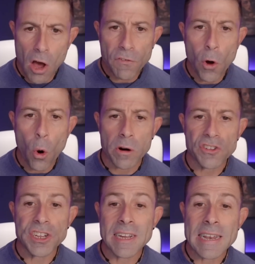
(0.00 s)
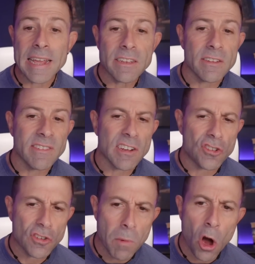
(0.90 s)
Of course, to connect to such
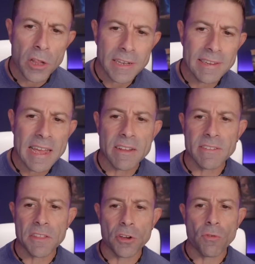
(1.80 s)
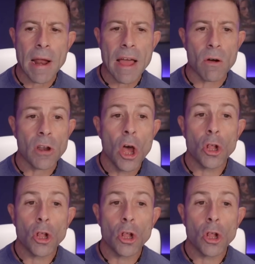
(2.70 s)
small antennas on the ground,